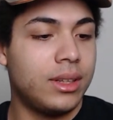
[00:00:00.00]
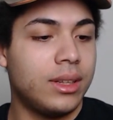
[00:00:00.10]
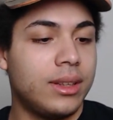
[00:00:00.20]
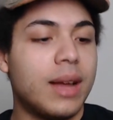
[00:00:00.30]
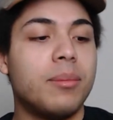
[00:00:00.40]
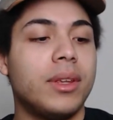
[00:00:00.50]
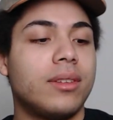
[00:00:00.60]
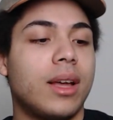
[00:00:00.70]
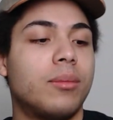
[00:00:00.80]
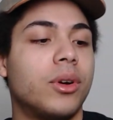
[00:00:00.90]

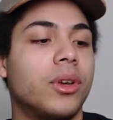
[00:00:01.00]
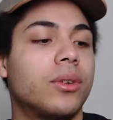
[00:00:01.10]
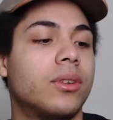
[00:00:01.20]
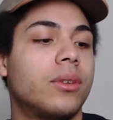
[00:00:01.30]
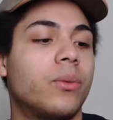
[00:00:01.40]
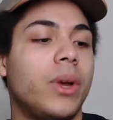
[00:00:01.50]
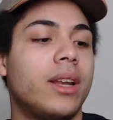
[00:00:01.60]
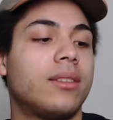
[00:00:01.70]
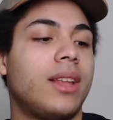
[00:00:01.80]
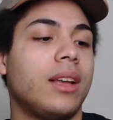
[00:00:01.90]
Dambiza Moyo,
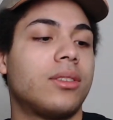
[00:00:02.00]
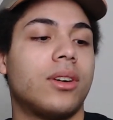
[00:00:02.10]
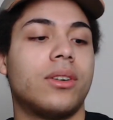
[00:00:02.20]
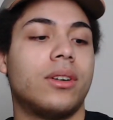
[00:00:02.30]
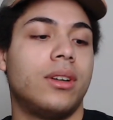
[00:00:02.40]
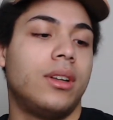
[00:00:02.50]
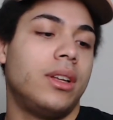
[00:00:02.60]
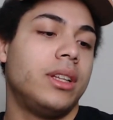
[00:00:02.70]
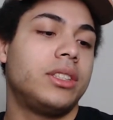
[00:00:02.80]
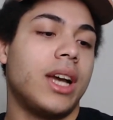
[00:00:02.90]
Winners Takes All,
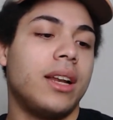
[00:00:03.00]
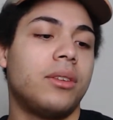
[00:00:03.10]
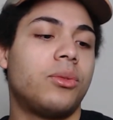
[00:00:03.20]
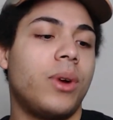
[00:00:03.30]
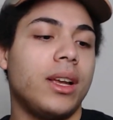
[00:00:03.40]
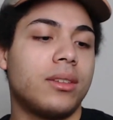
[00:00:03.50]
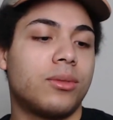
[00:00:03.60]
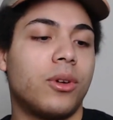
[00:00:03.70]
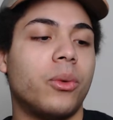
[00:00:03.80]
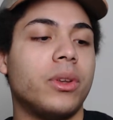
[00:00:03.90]
China's Race
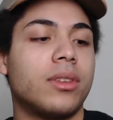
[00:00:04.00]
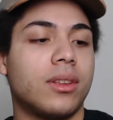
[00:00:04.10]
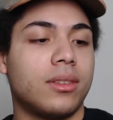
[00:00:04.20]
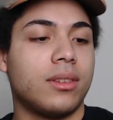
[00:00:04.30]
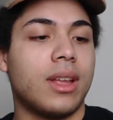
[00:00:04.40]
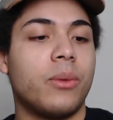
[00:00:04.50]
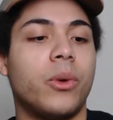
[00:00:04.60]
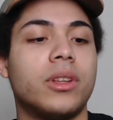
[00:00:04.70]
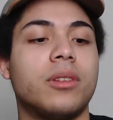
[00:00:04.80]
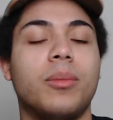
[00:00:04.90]
for Resources and
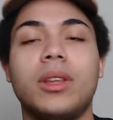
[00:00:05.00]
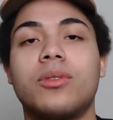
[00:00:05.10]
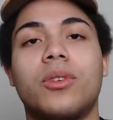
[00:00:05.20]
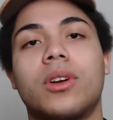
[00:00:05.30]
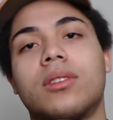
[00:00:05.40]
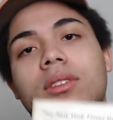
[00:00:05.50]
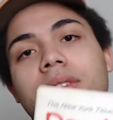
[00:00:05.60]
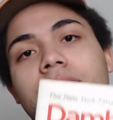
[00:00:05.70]
What It Means for Us.